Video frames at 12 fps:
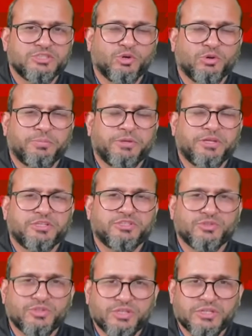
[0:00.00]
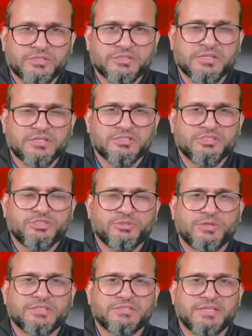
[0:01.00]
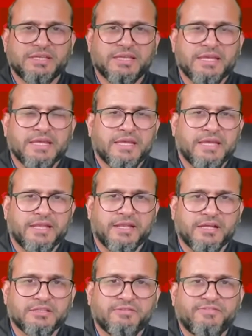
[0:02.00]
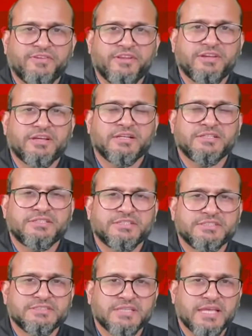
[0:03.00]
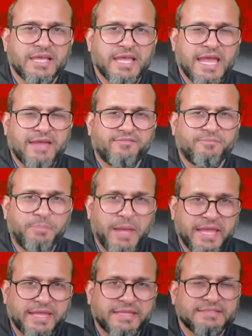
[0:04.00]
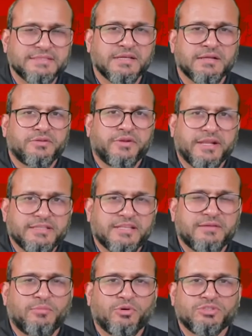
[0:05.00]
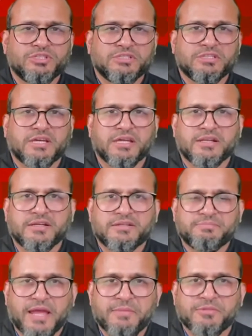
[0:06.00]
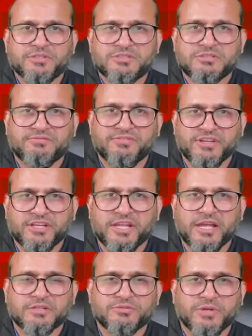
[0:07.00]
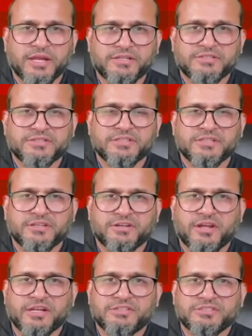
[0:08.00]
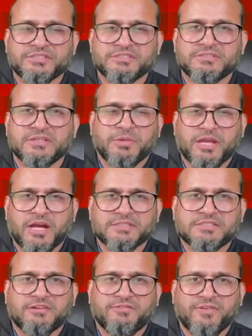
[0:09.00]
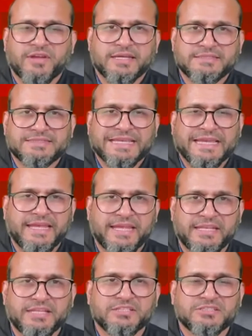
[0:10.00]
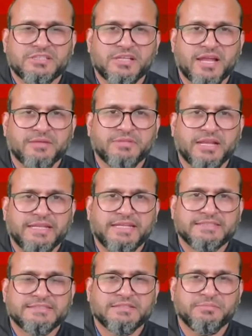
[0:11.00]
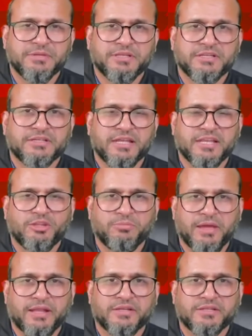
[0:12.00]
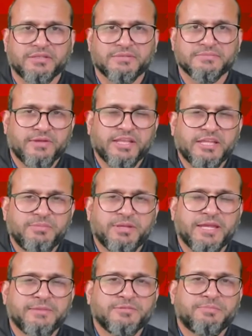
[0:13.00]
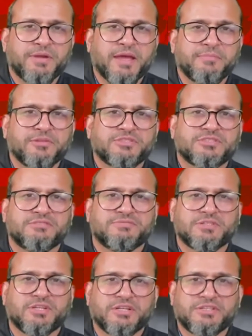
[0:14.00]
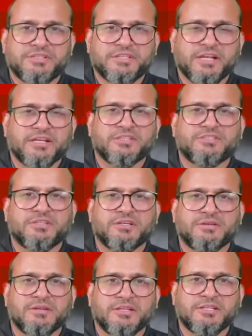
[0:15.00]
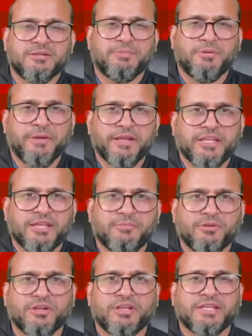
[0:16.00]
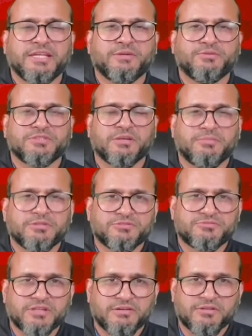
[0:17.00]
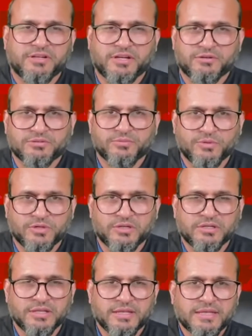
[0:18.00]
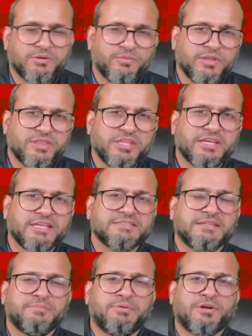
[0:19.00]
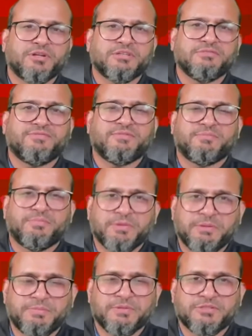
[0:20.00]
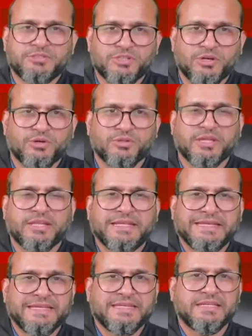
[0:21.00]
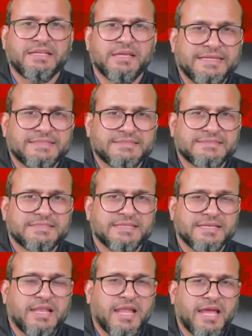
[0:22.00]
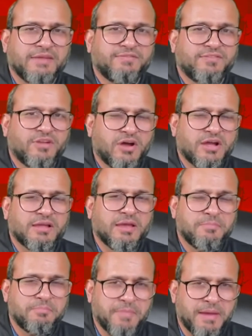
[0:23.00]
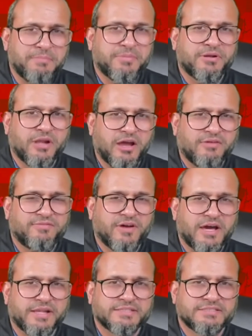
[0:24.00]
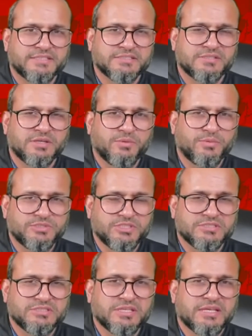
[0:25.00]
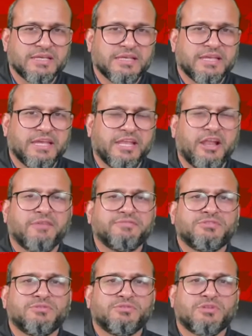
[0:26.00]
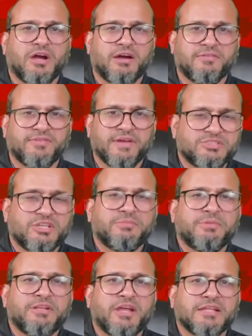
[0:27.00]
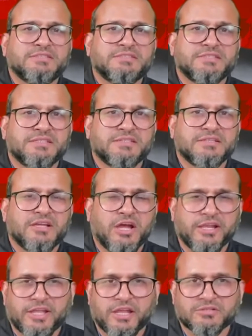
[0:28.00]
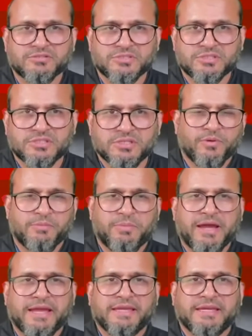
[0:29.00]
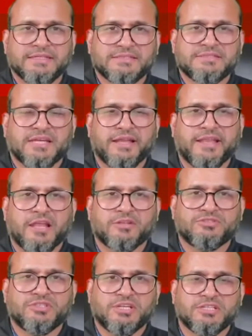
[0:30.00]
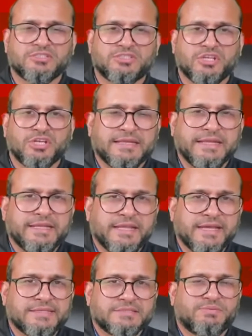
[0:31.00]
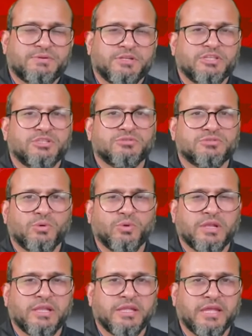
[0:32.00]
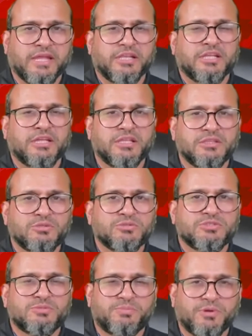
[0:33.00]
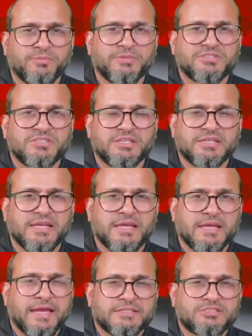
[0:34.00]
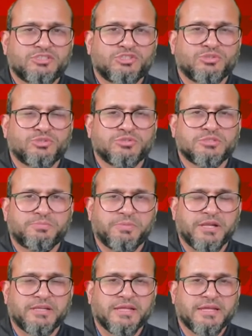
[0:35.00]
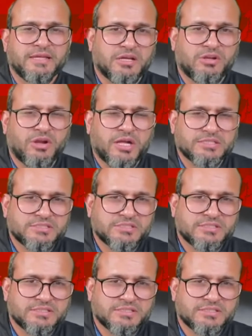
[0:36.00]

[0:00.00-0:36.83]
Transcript: European Union, USA, and other free countries have banned Narendra Modi, the current Prime Minister of India, to enter in the countries because of his heinous crime that he has committed on humanity. When he became the Prime Minister of the country under the diplomatic immunity, he was able to travel around the world. But one thing is important for people to know that he is a lifelong member of RSS, which is an offshoot of German Nazi ideology, whereby his ideology is that India is for Hindus only and Hindu supremacy has to spread across